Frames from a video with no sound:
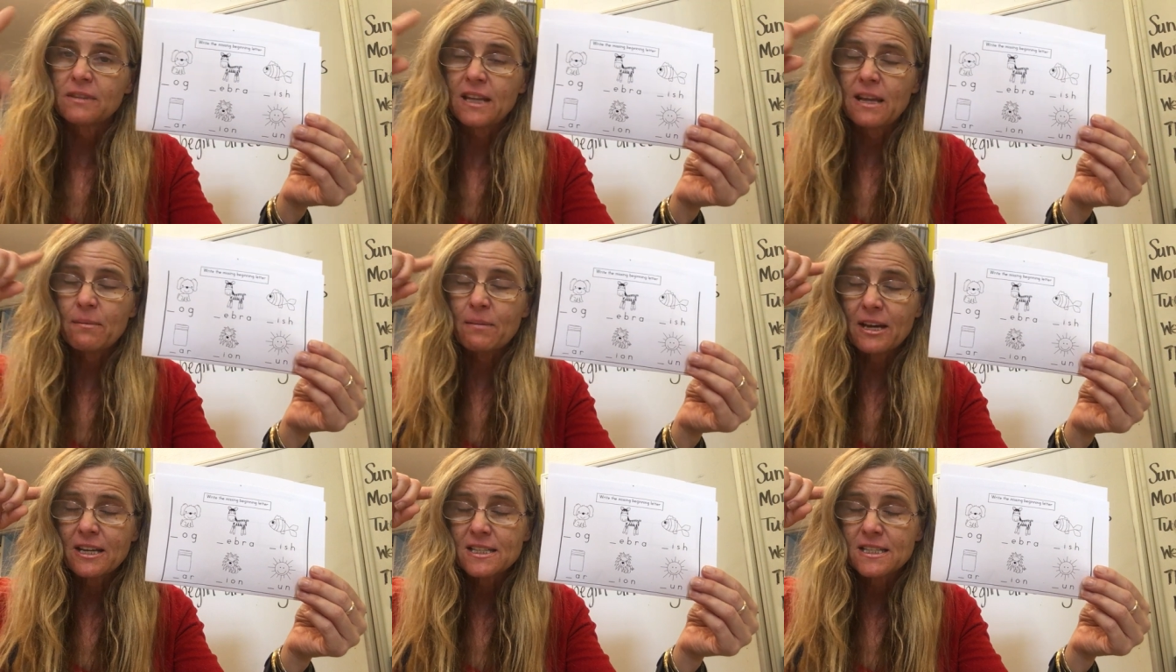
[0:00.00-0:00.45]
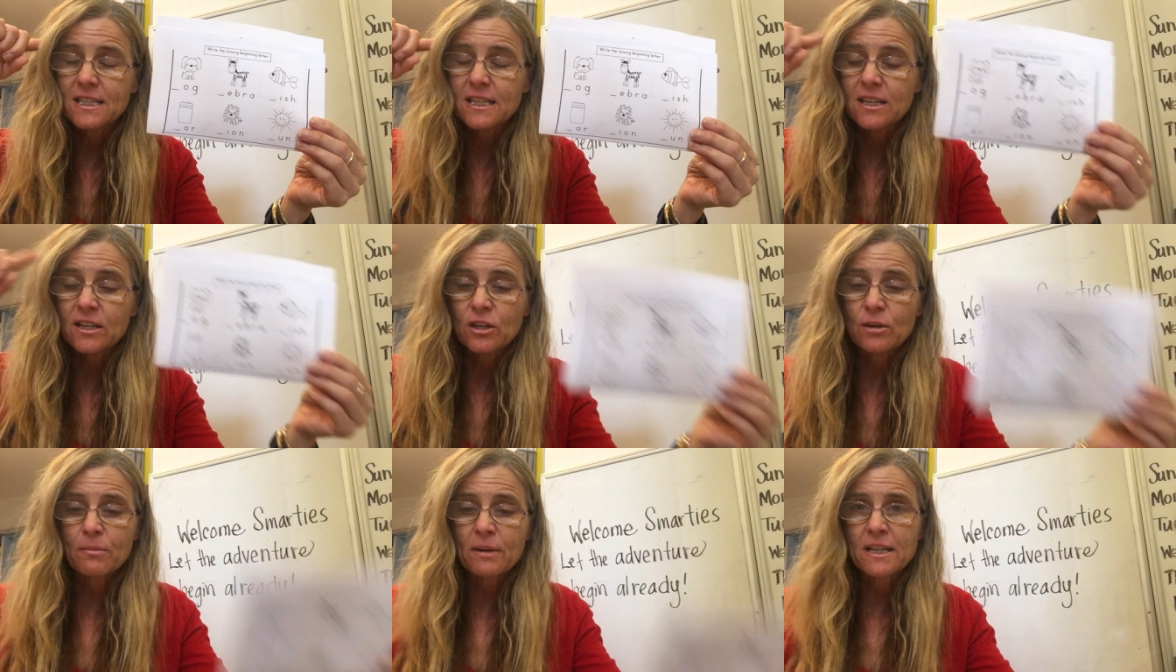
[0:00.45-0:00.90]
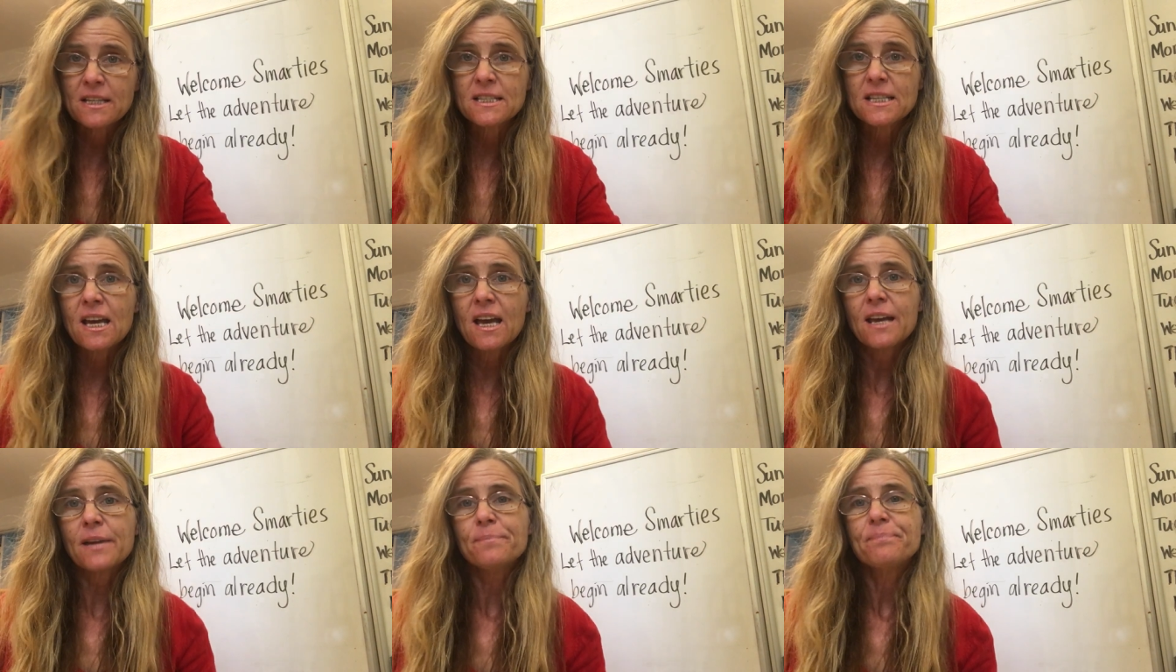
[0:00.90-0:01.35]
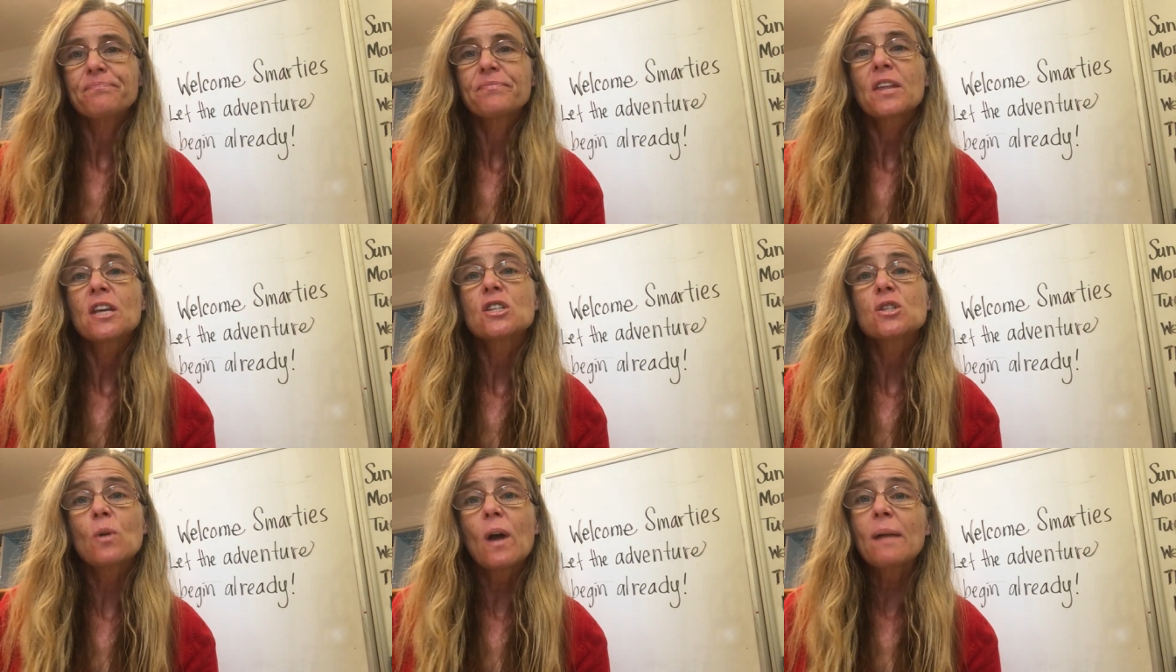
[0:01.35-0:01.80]
they might see it in their mind's eye.
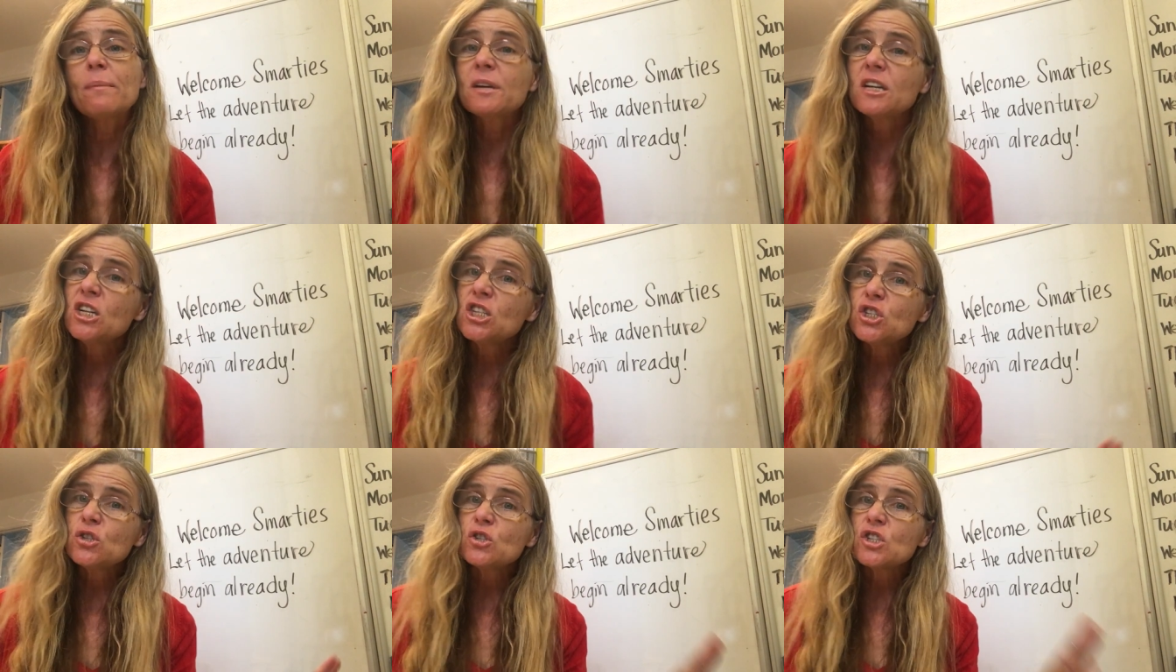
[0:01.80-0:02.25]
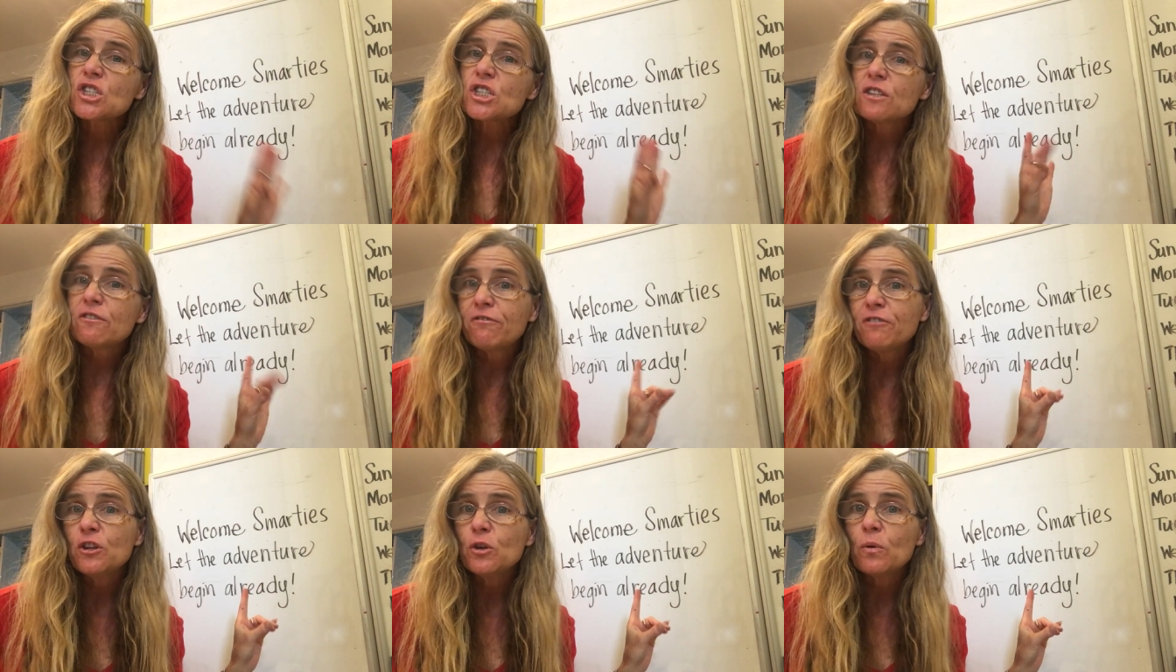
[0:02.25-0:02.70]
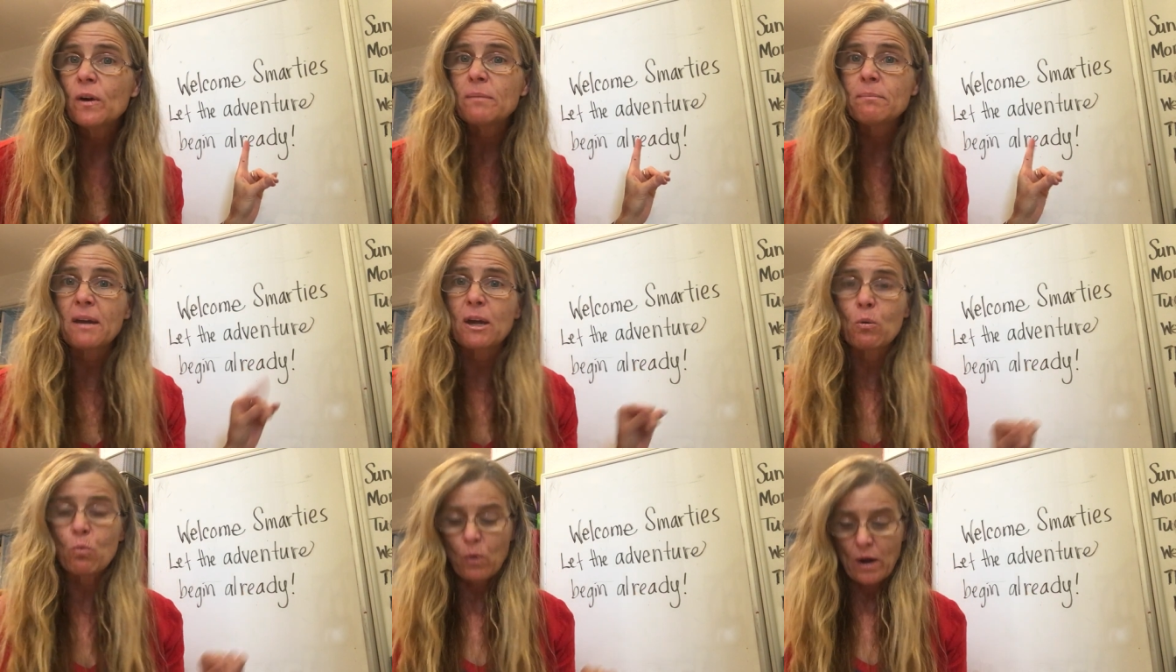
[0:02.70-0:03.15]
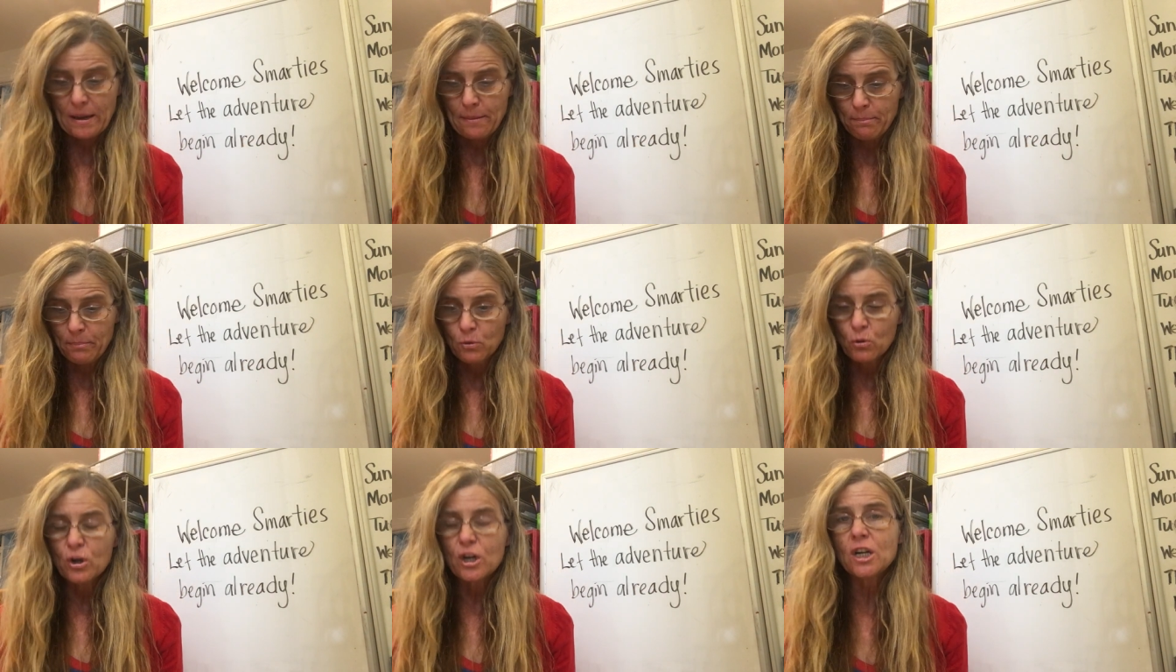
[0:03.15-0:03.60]
So I'm going to do just a few on my
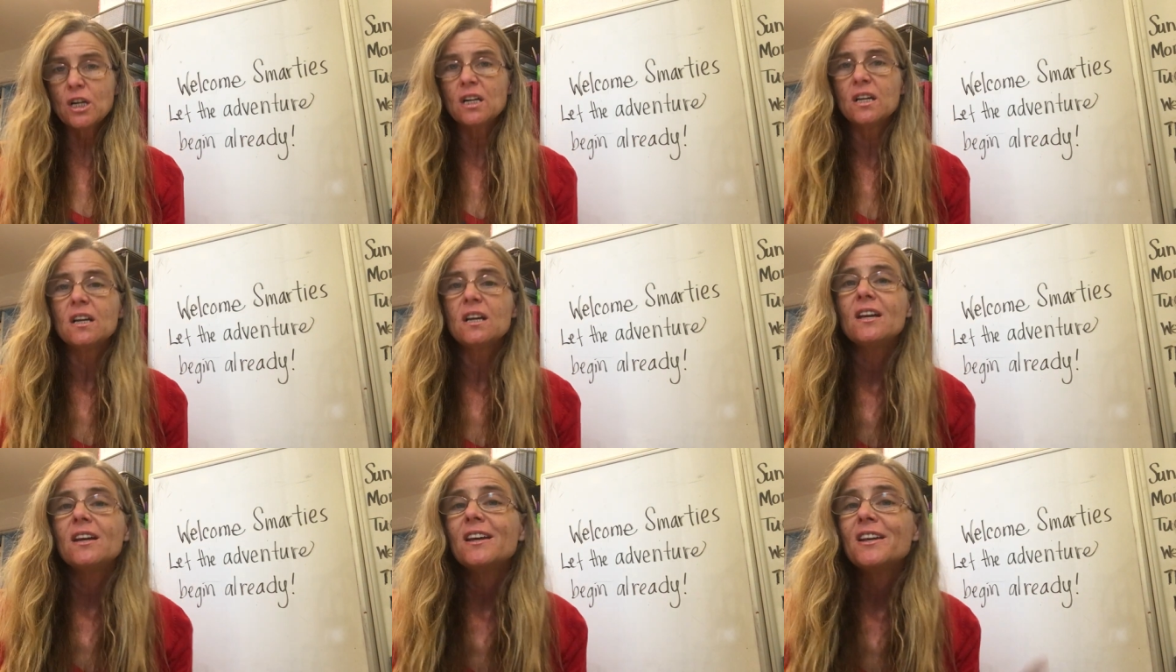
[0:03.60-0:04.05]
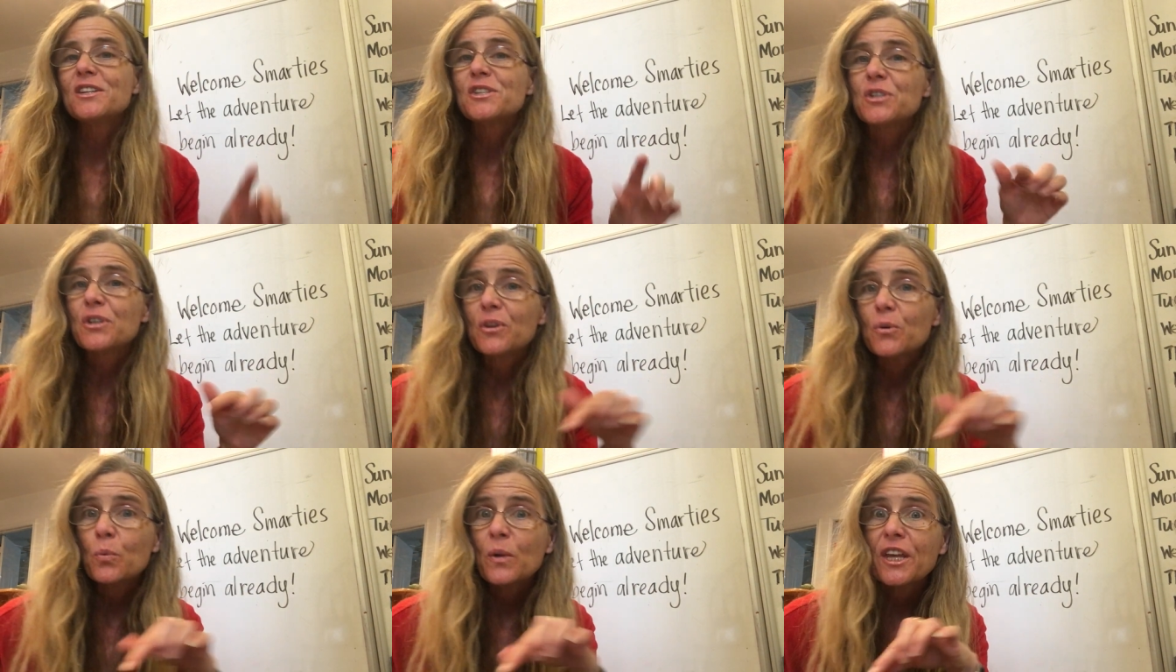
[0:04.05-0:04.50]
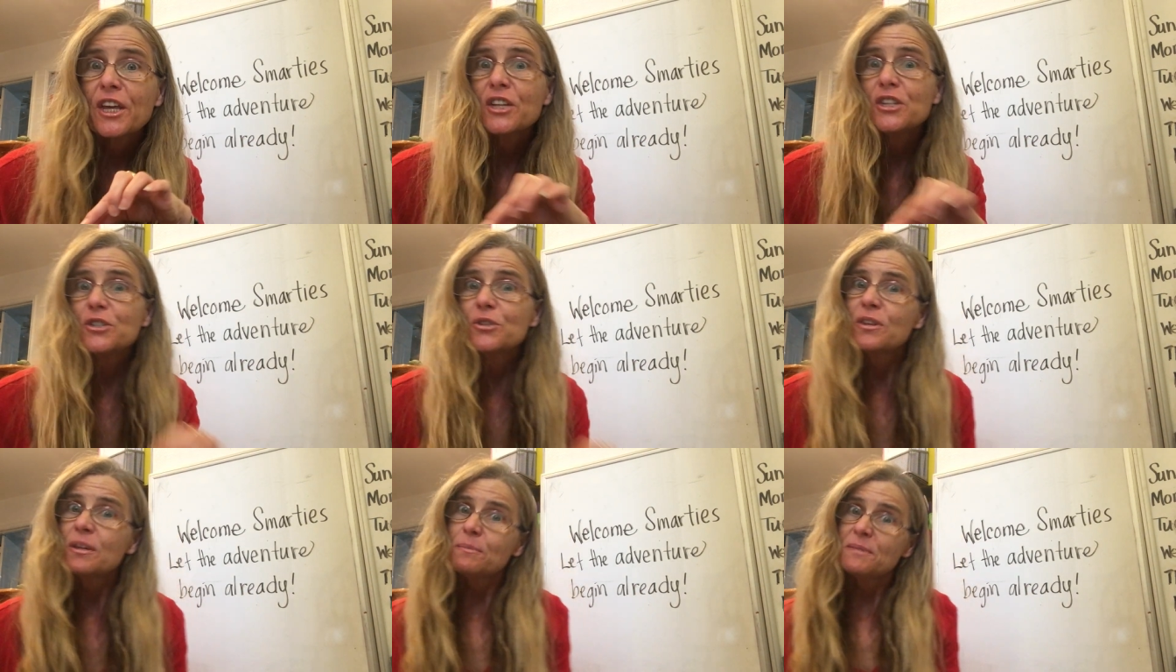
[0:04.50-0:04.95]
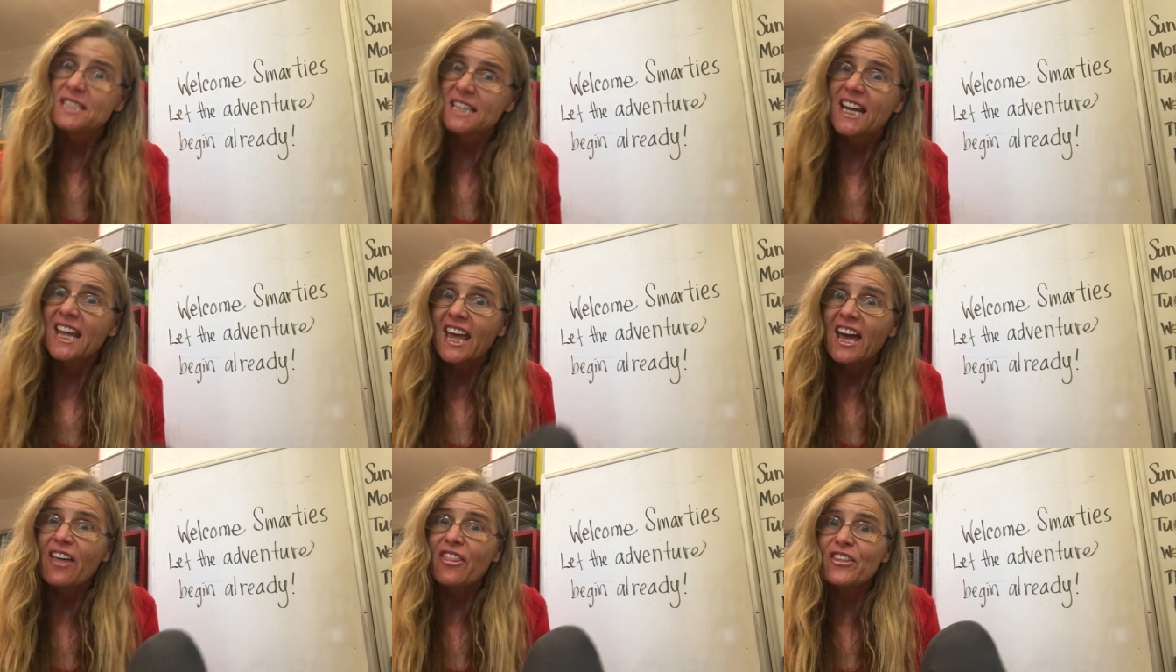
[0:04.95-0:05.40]
whiteboard so that we can do them
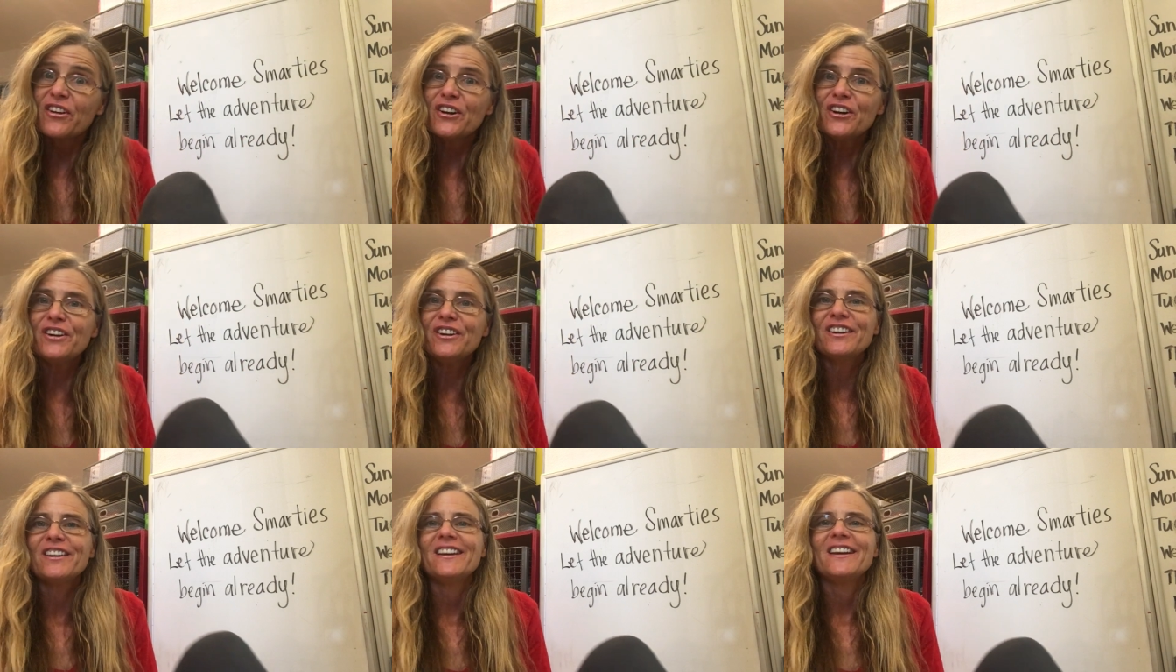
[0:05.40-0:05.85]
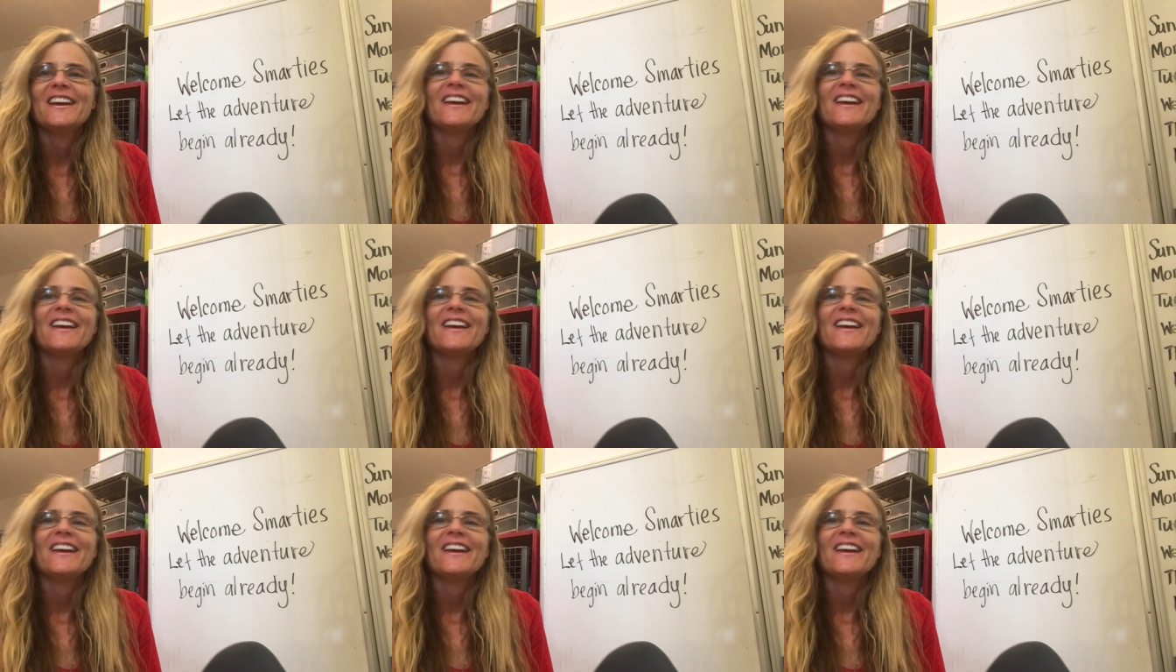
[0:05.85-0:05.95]
together.